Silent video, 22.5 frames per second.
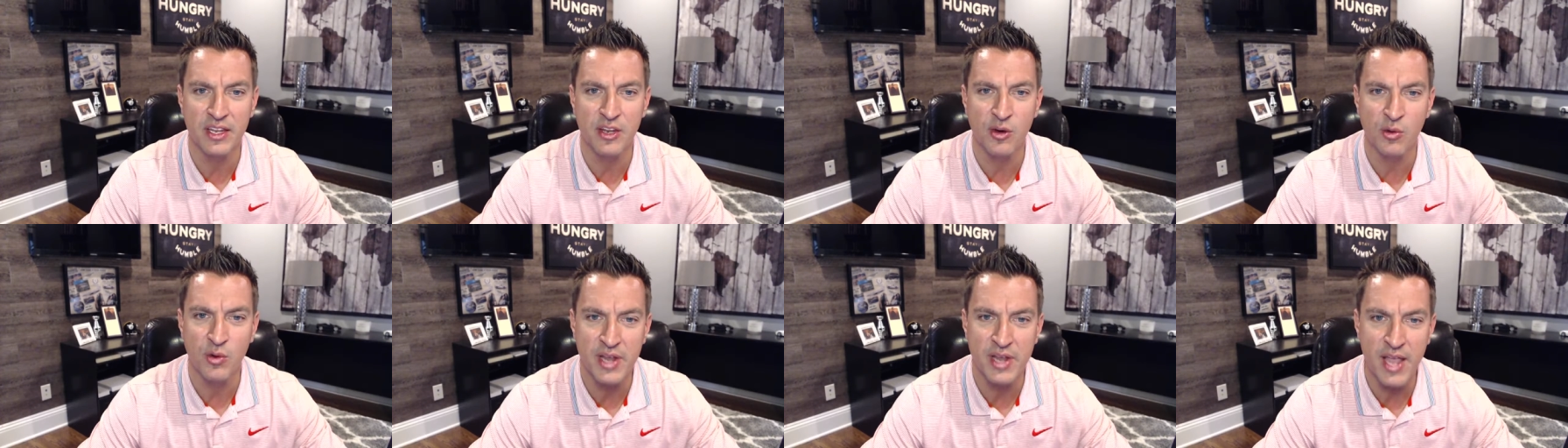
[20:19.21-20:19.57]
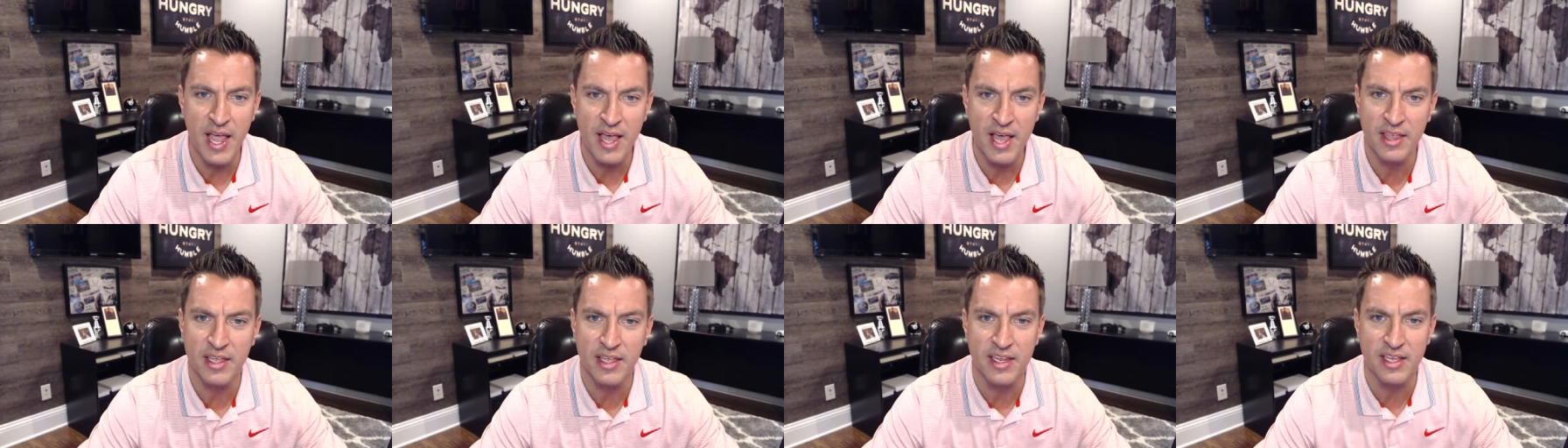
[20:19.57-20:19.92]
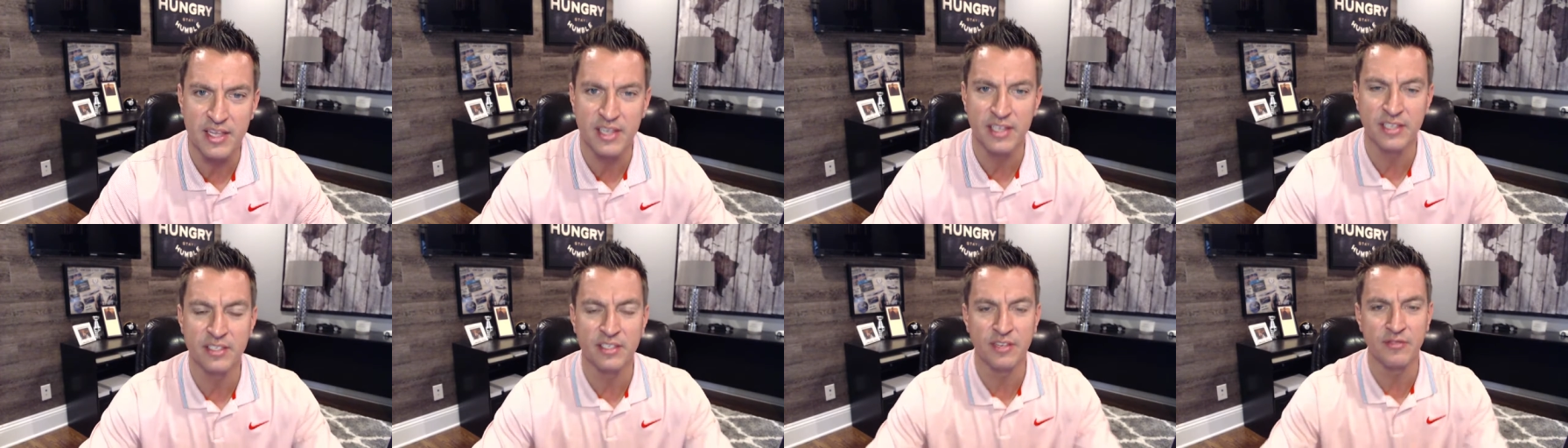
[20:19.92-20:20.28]
And the
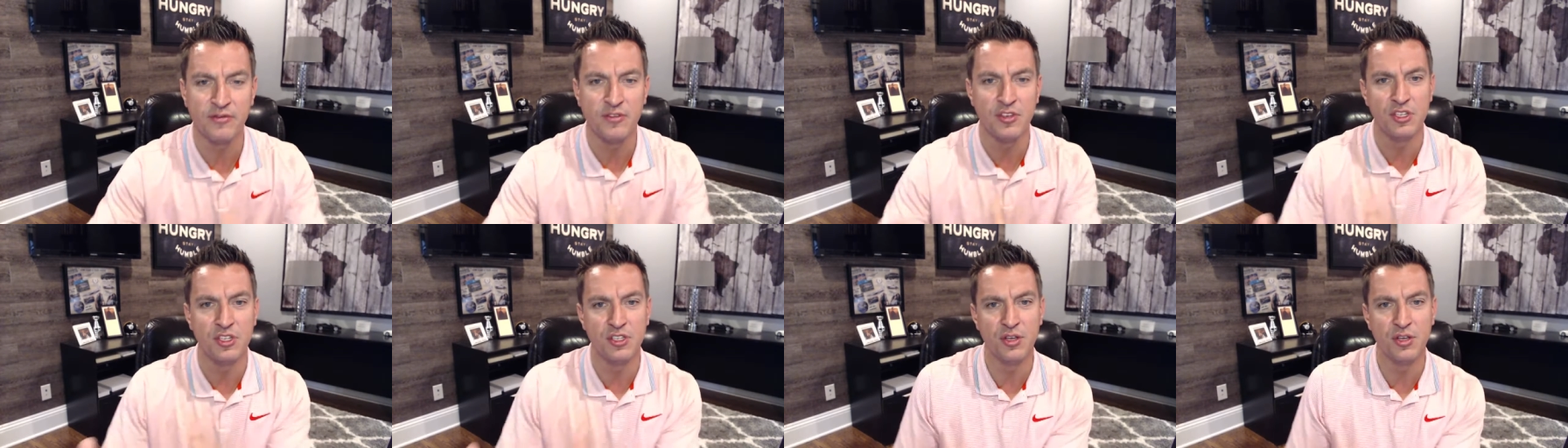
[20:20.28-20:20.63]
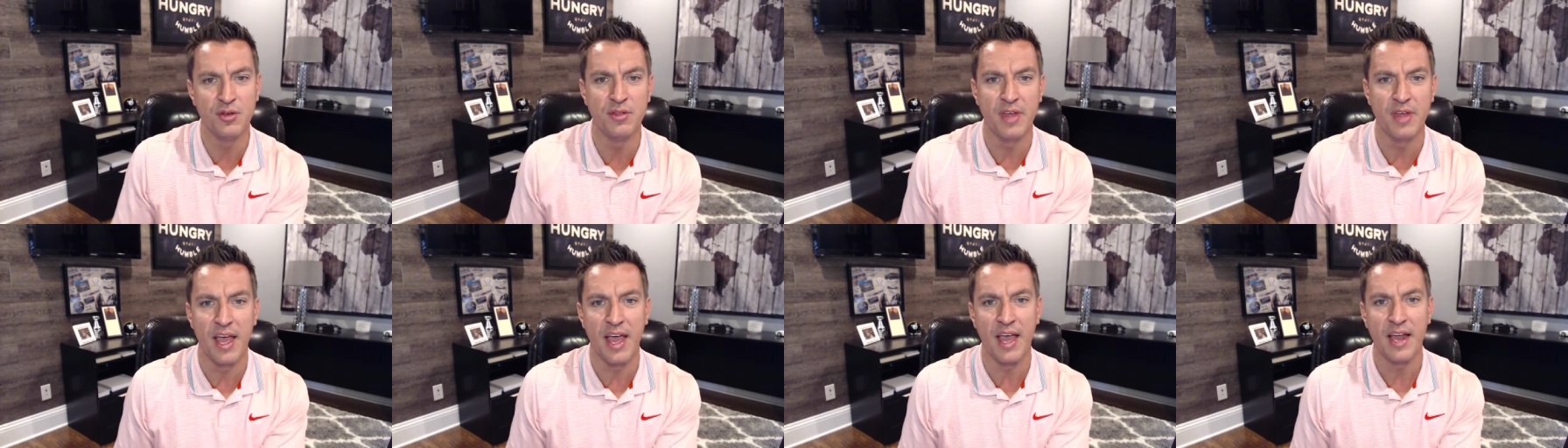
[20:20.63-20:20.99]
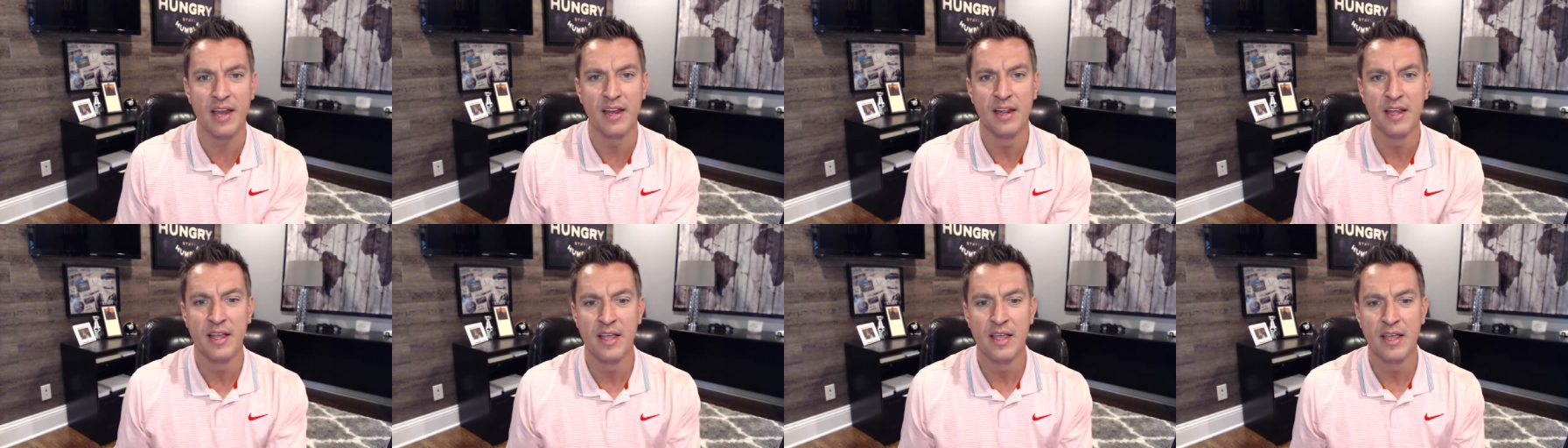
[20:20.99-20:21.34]
reality is, if you do
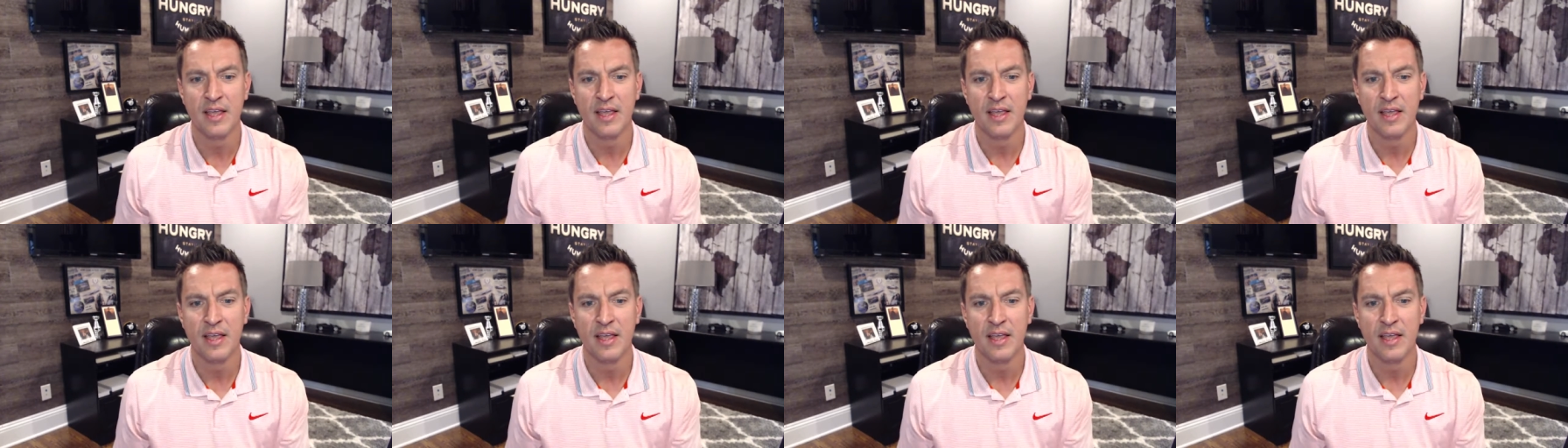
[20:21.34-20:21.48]
that,